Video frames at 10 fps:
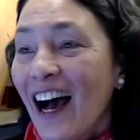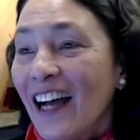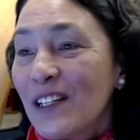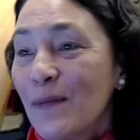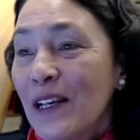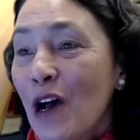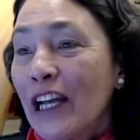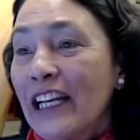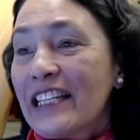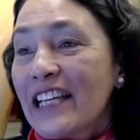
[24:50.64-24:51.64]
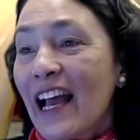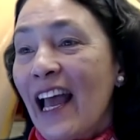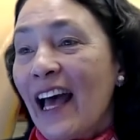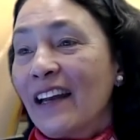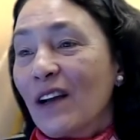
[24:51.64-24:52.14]
to be honest i
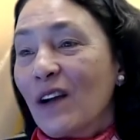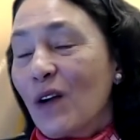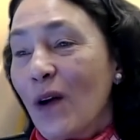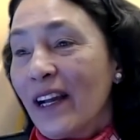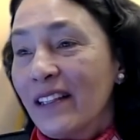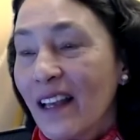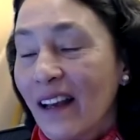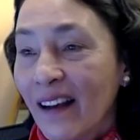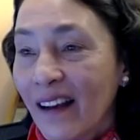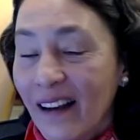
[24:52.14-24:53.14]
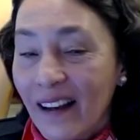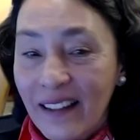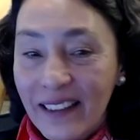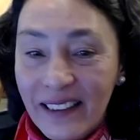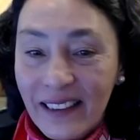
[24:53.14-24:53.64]
had a quite uh,
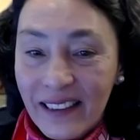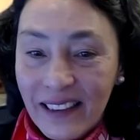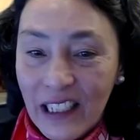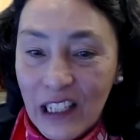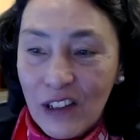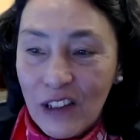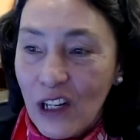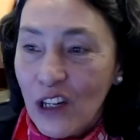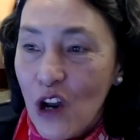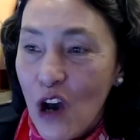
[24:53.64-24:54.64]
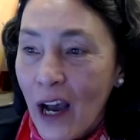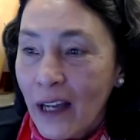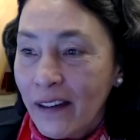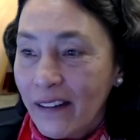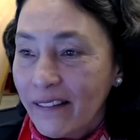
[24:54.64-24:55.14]

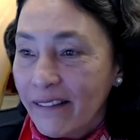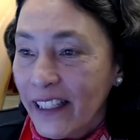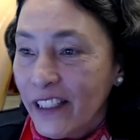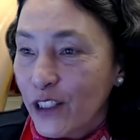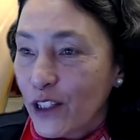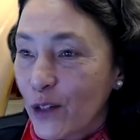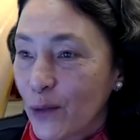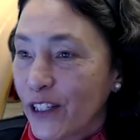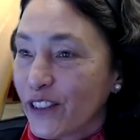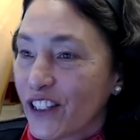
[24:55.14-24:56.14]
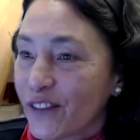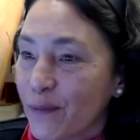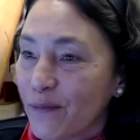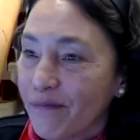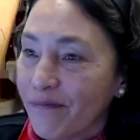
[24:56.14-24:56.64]
non-linear career to
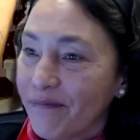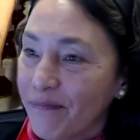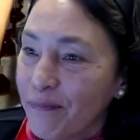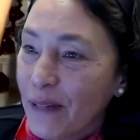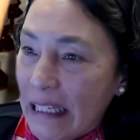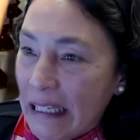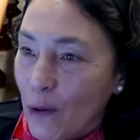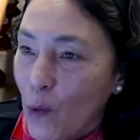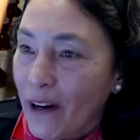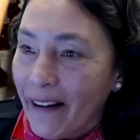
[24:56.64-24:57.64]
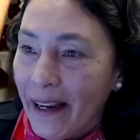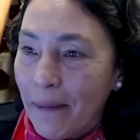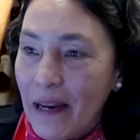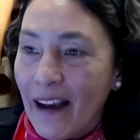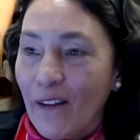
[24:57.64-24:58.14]
be where I am
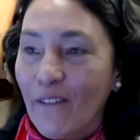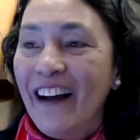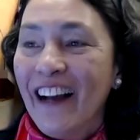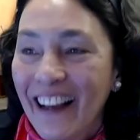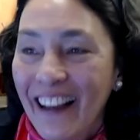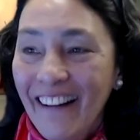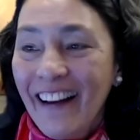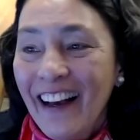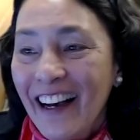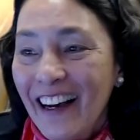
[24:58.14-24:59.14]
now. Mm-hmm.